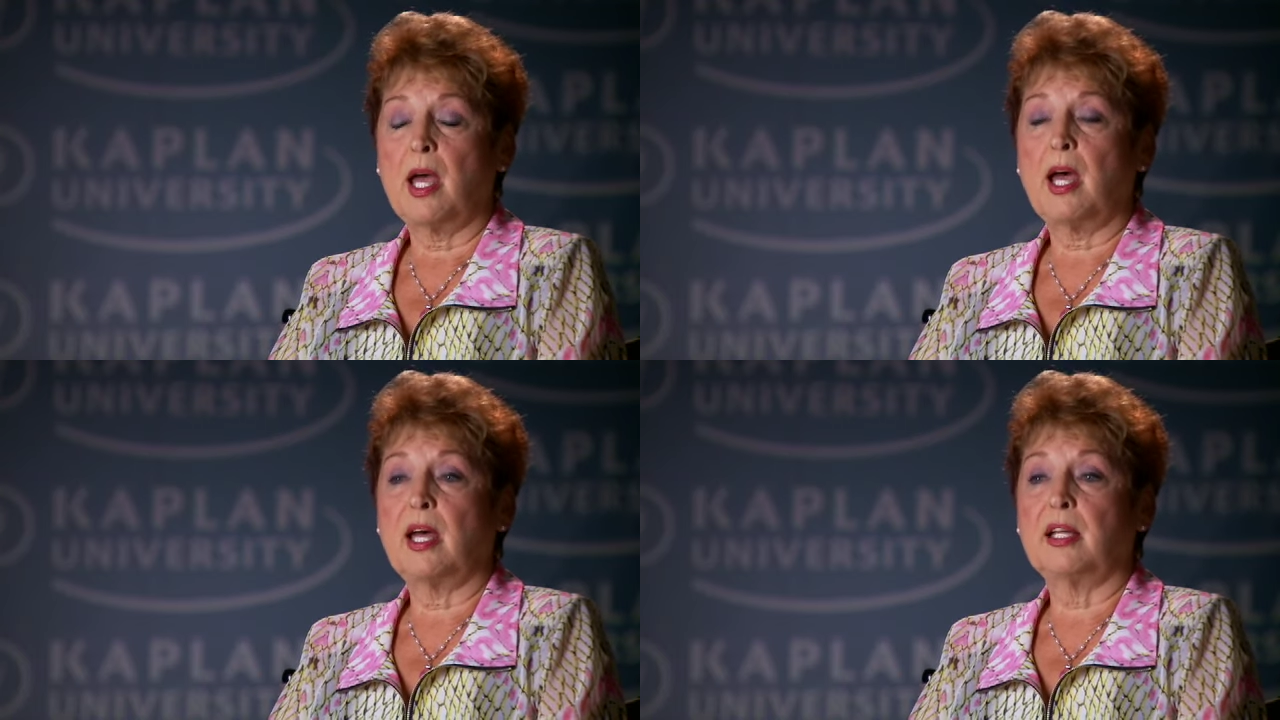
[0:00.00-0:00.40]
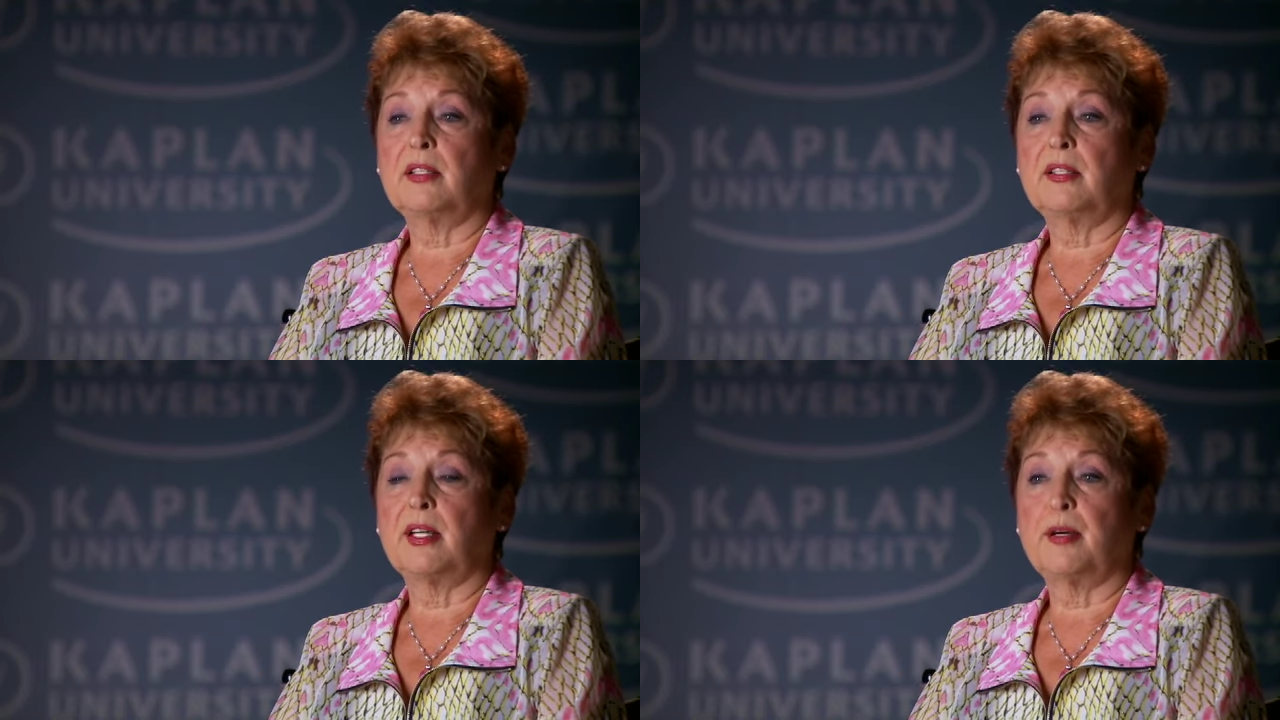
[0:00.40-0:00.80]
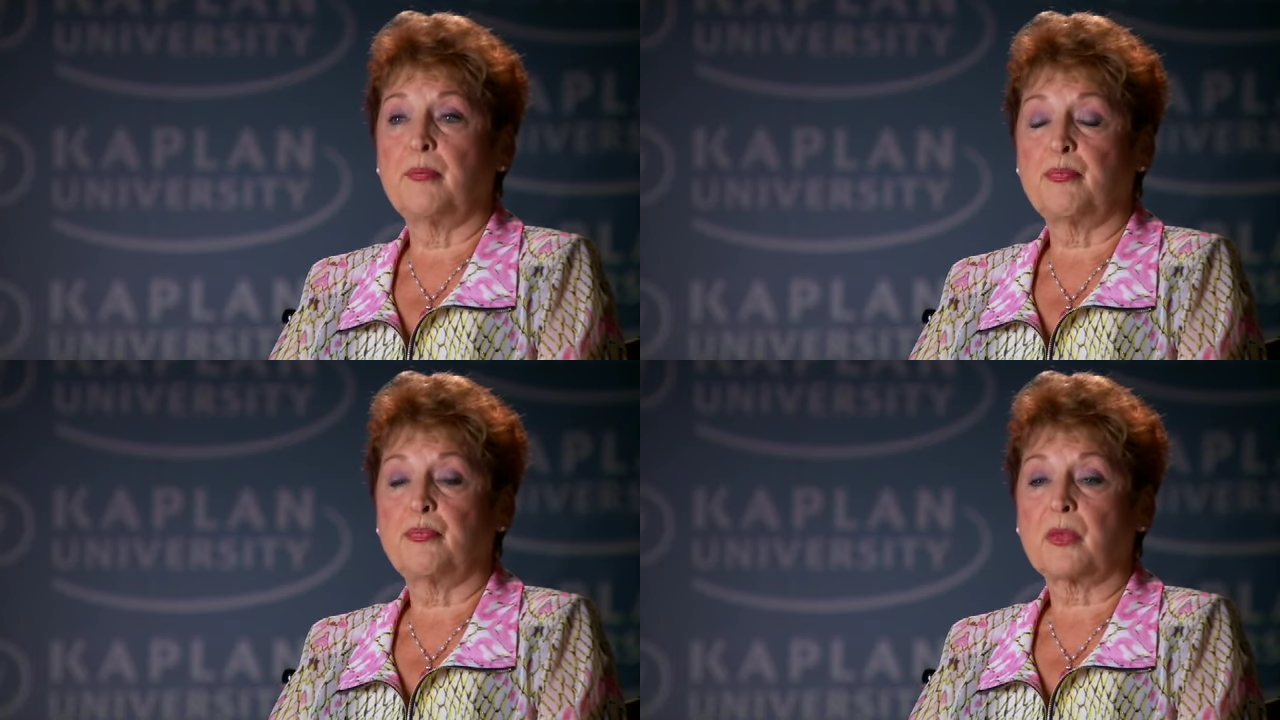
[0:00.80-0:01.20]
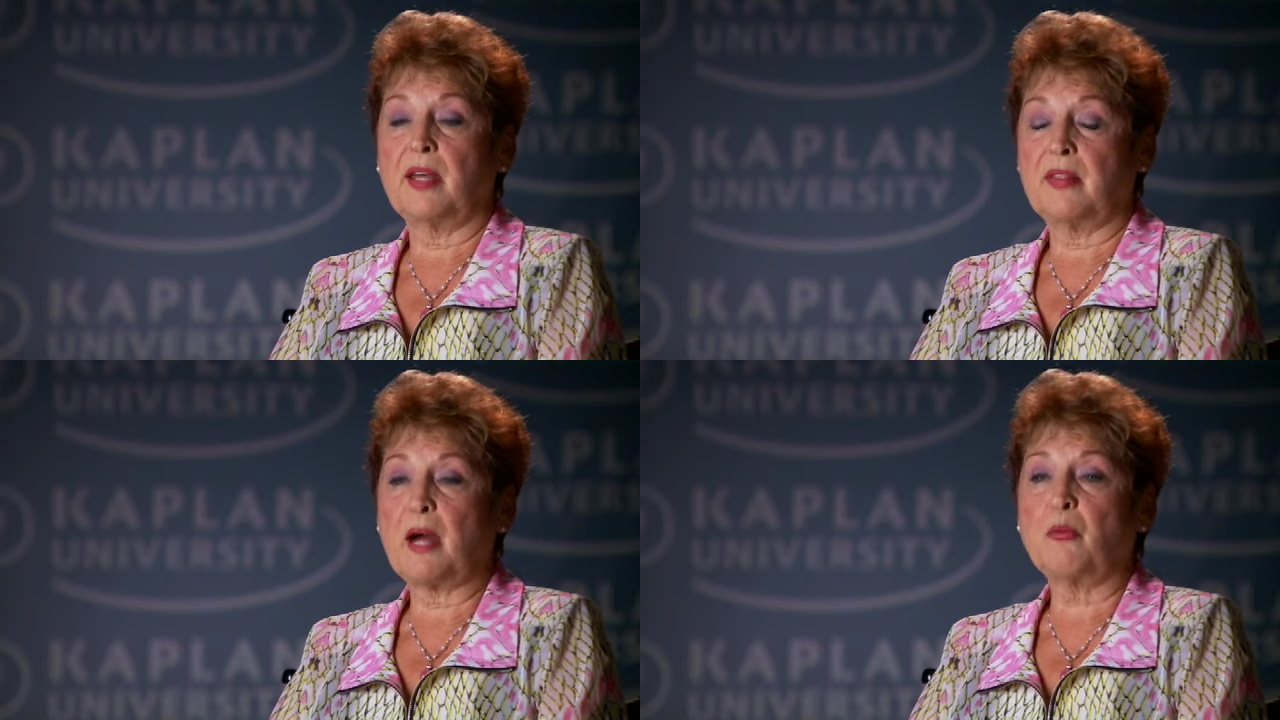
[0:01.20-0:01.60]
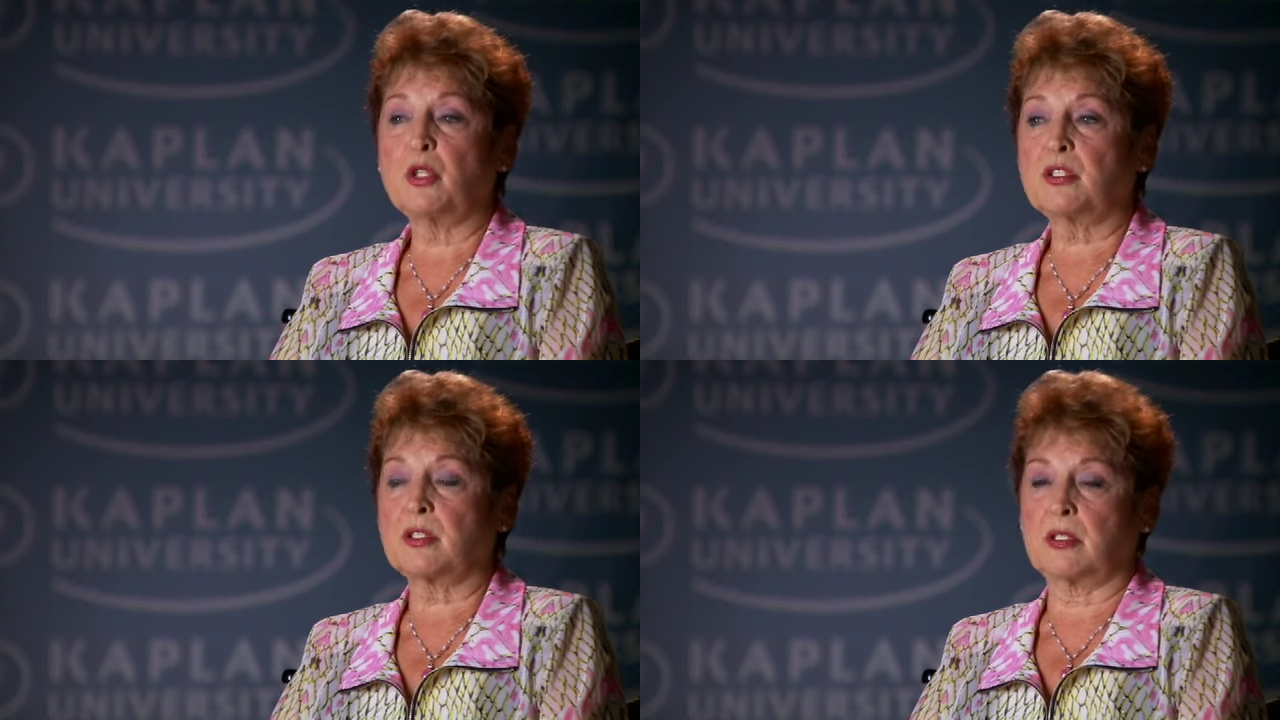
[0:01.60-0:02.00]
and um, and that
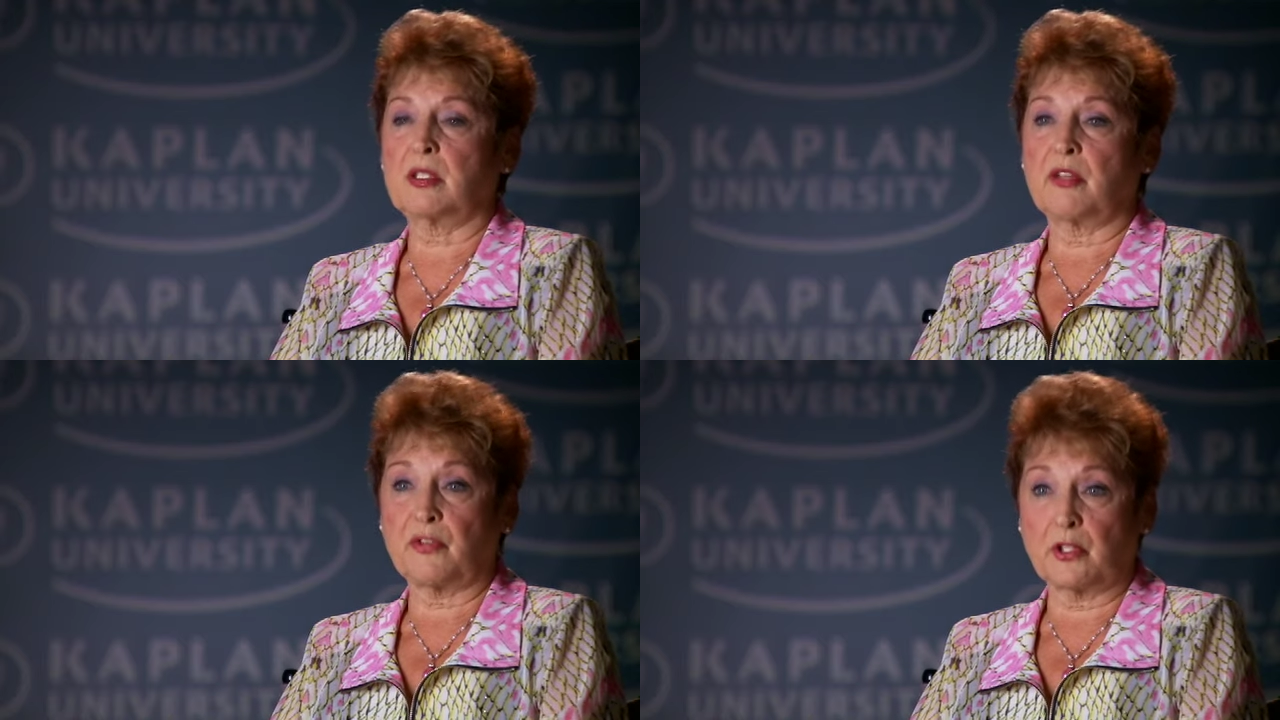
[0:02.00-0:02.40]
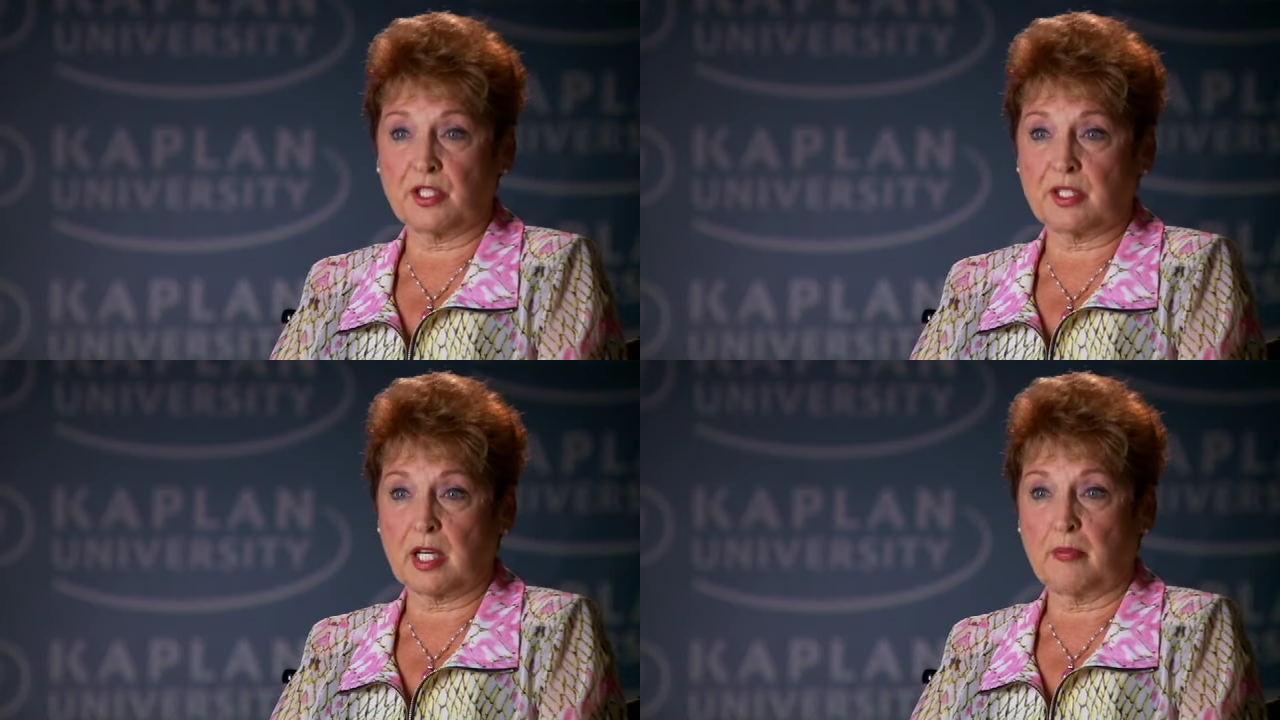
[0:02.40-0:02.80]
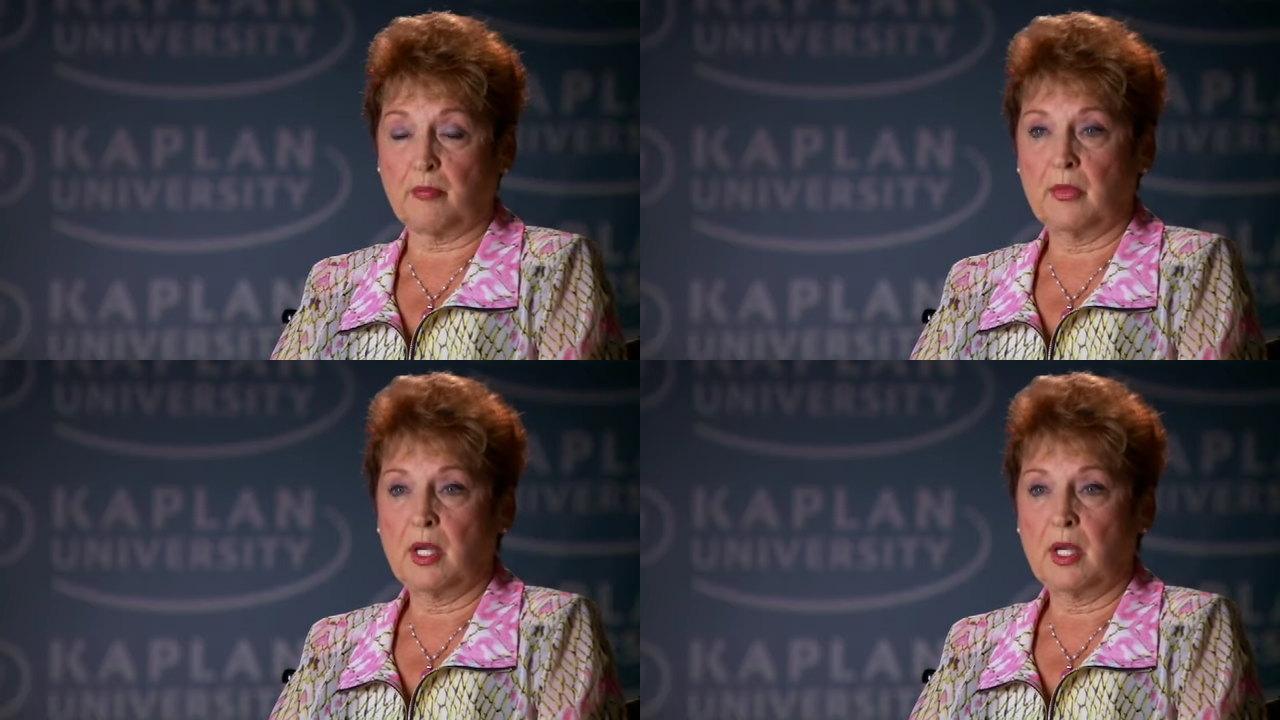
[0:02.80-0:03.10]
was the first step.